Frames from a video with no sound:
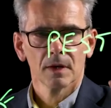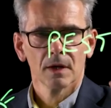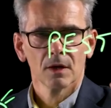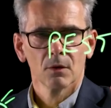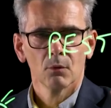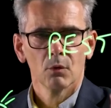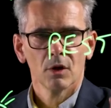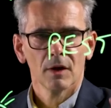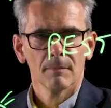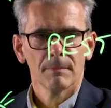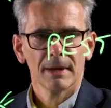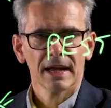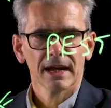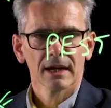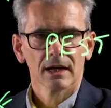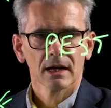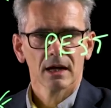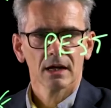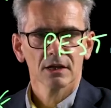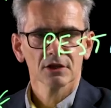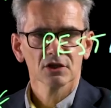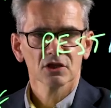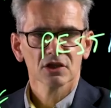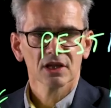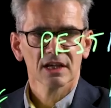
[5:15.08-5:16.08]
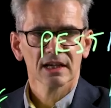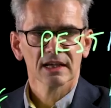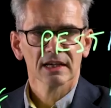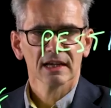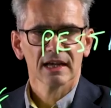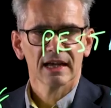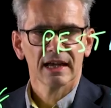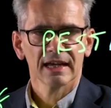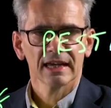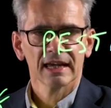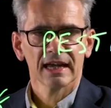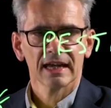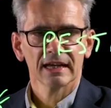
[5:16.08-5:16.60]
We're back hunting
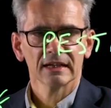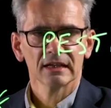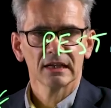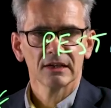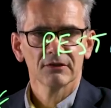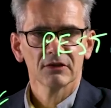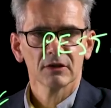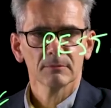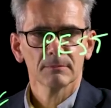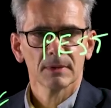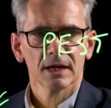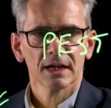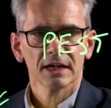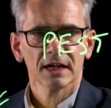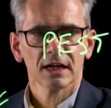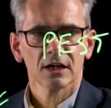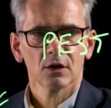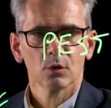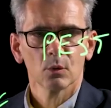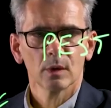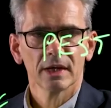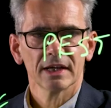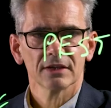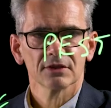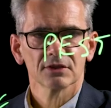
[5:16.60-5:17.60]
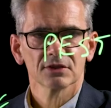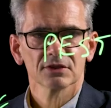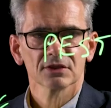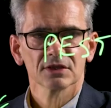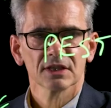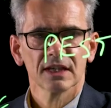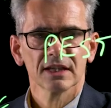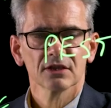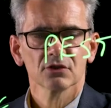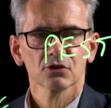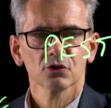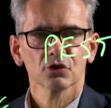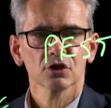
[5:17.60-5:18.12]
again, living by our wits.
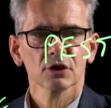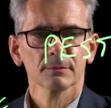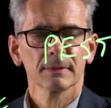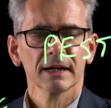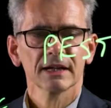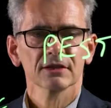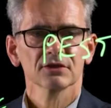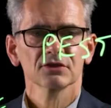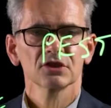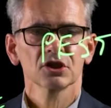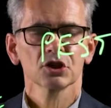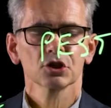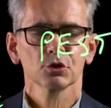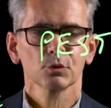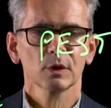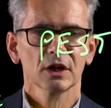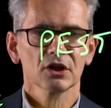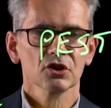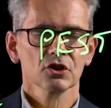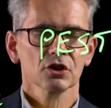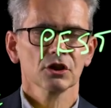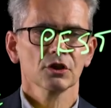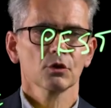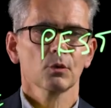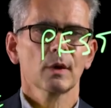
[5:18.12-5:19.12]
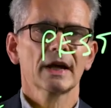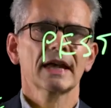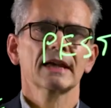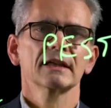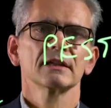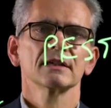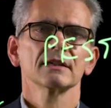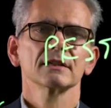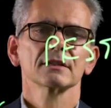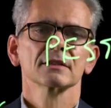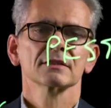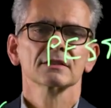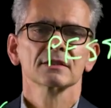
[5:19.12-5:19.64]
It's all about situational
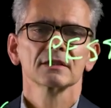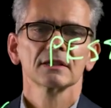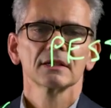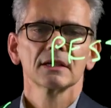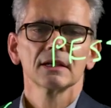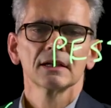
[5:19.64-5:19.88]
awareness.